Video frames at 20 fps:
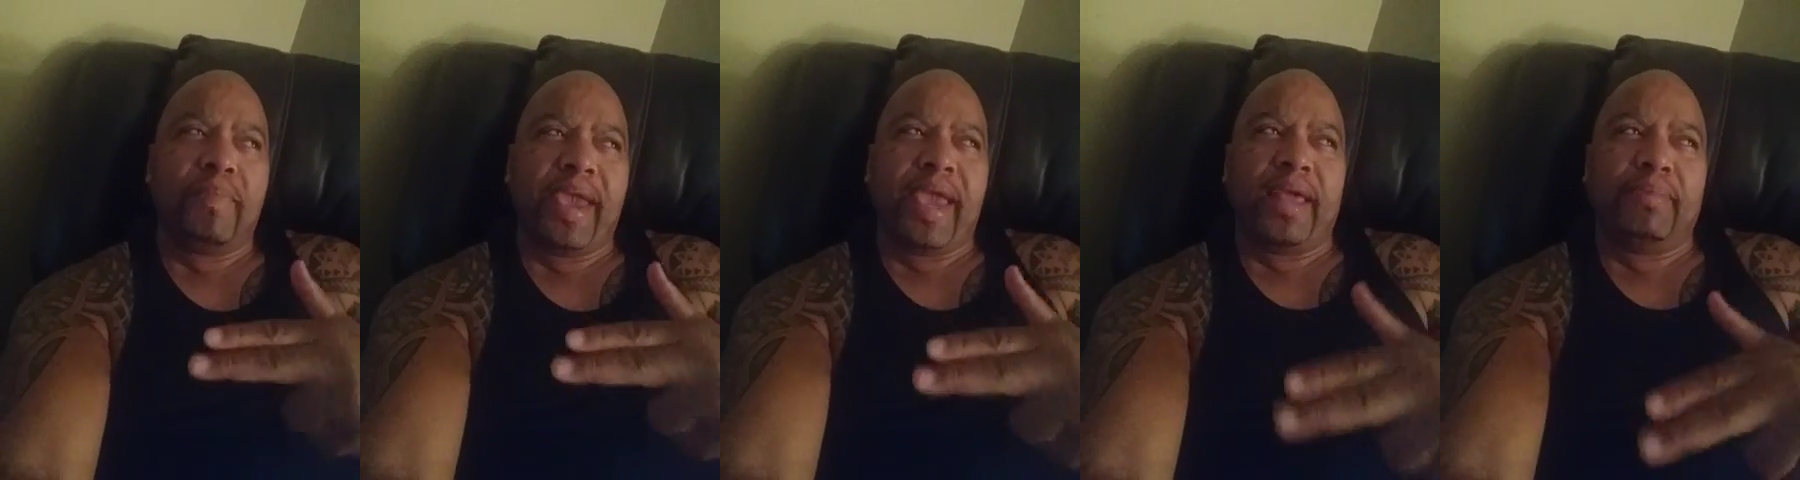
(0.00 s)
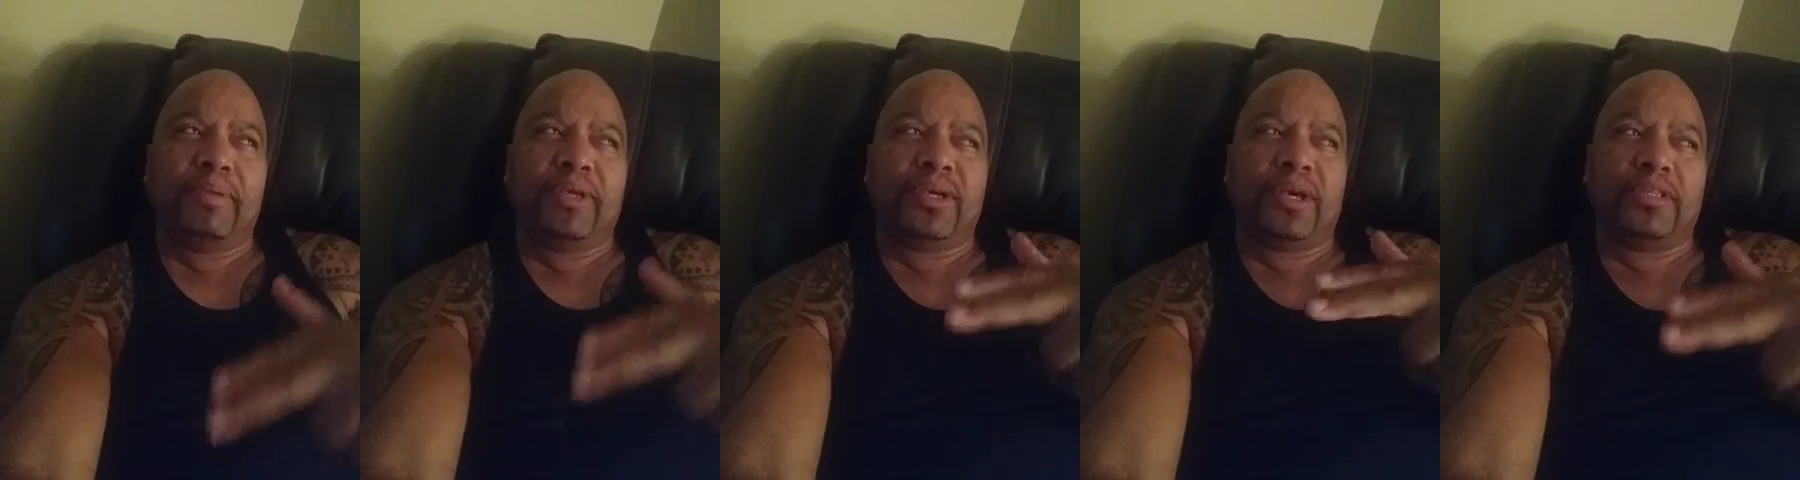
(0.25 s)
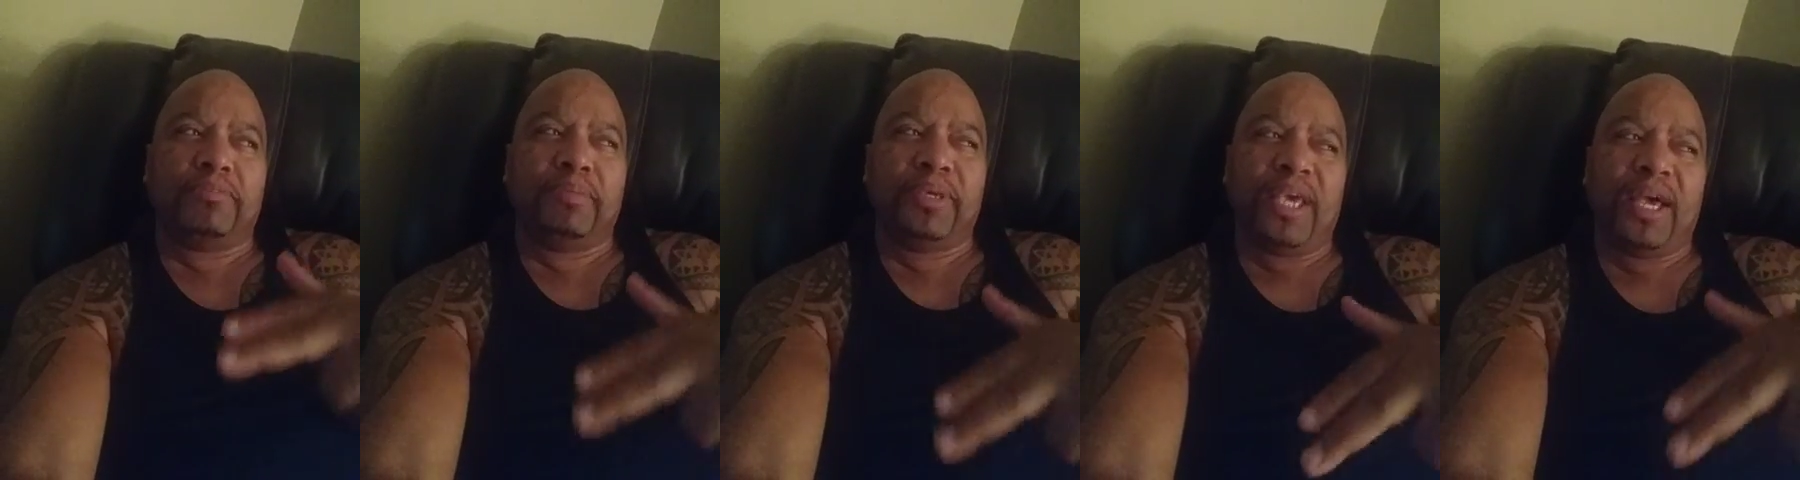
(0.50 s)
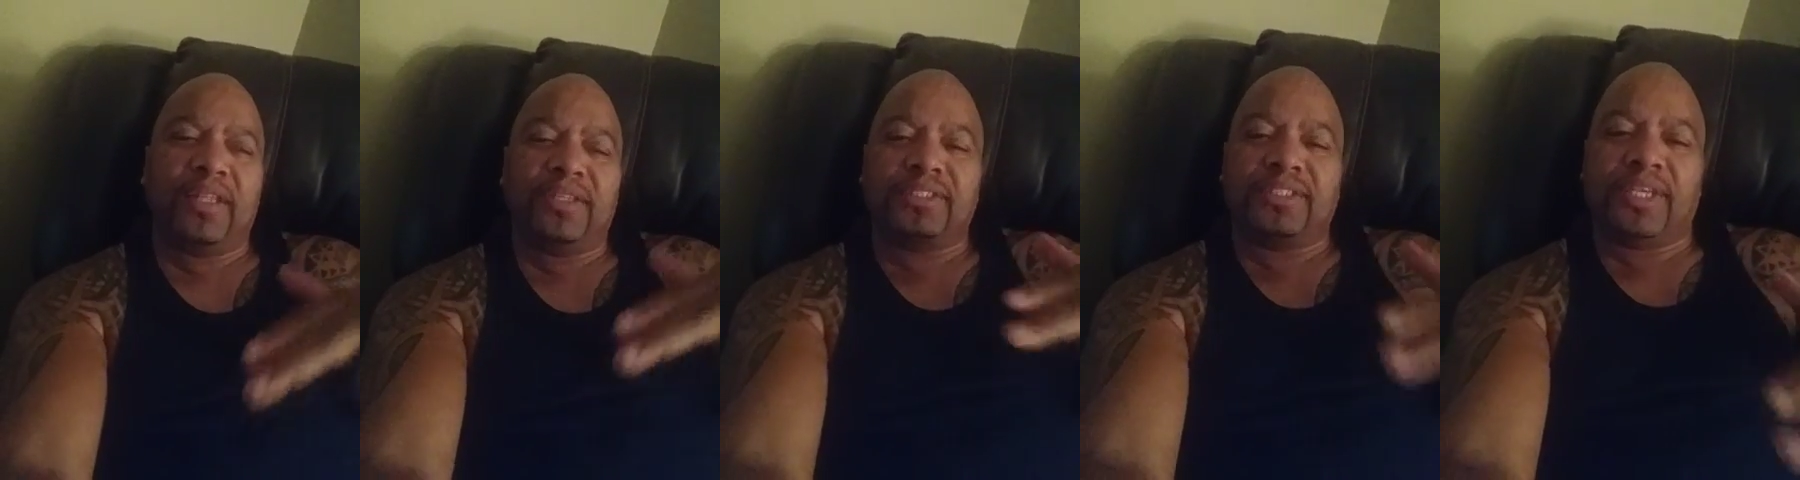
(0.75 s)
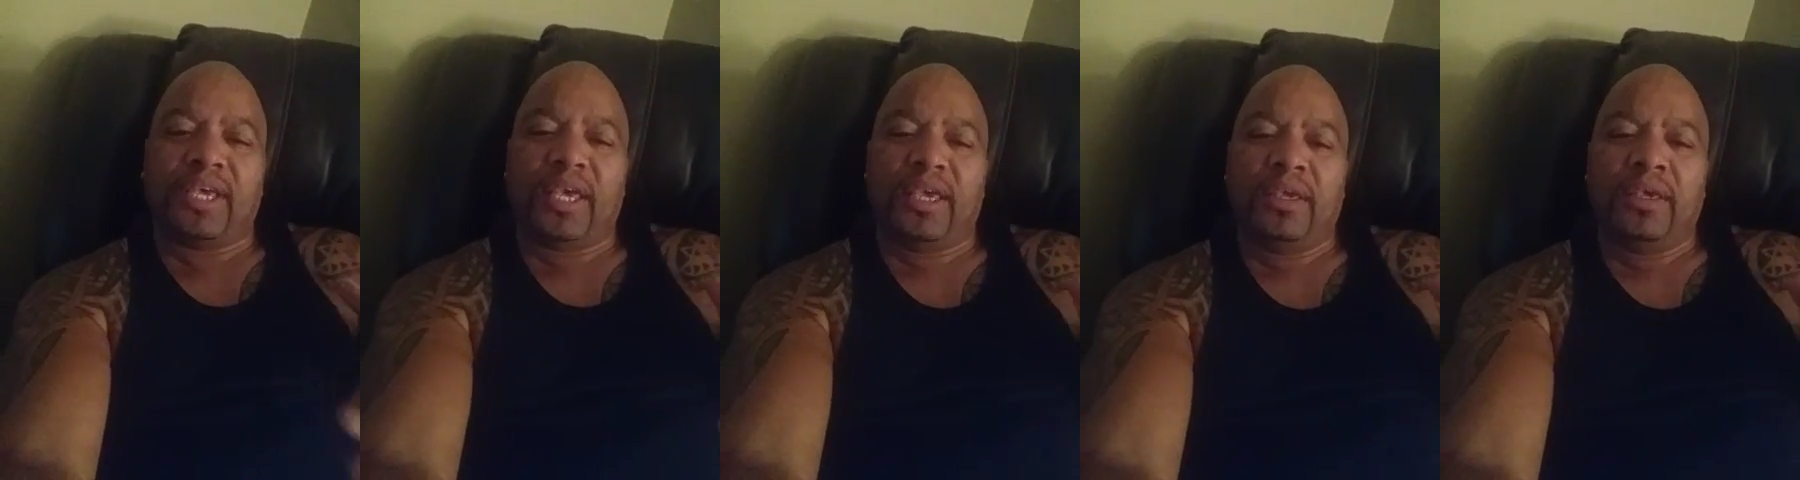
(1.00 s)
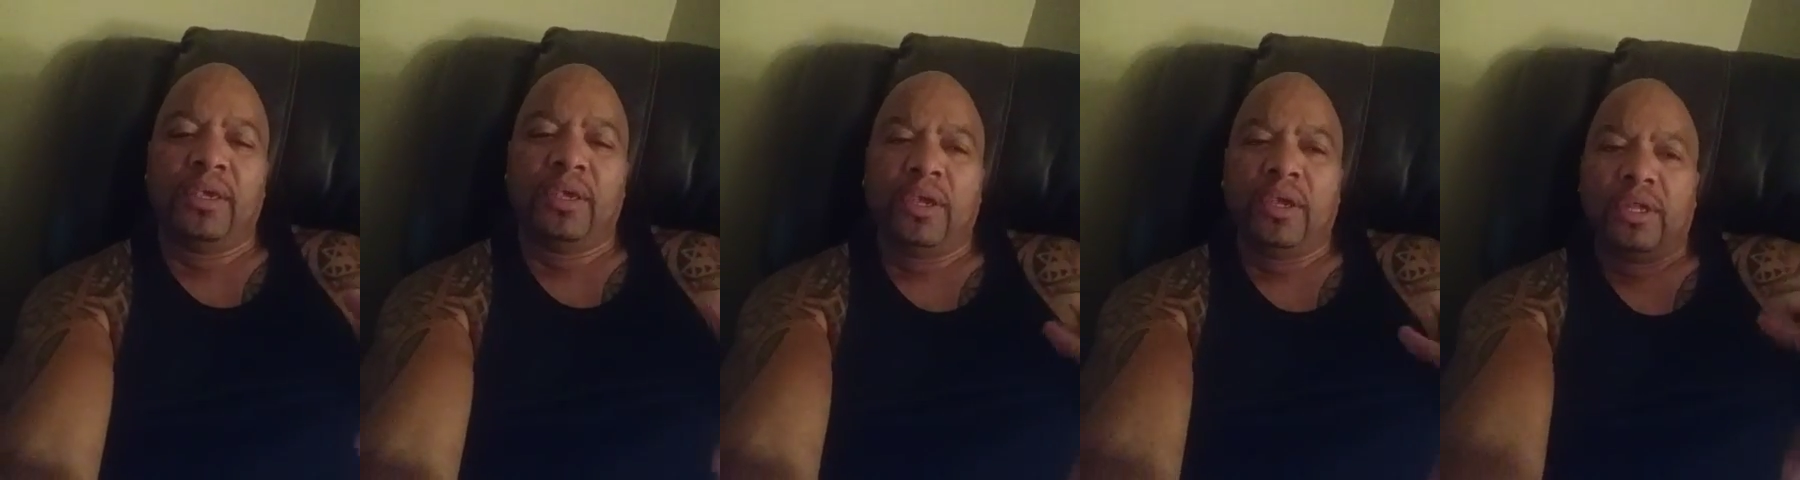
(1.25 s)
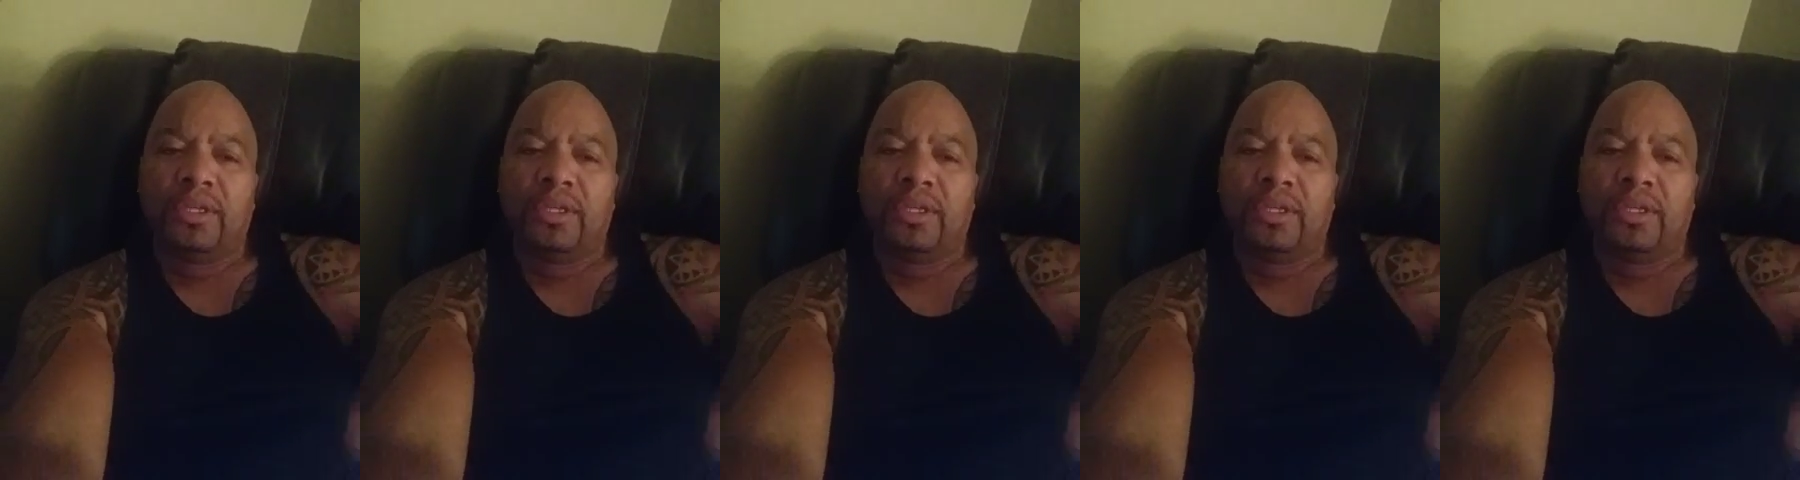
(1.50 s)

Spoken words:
mad because Beyonce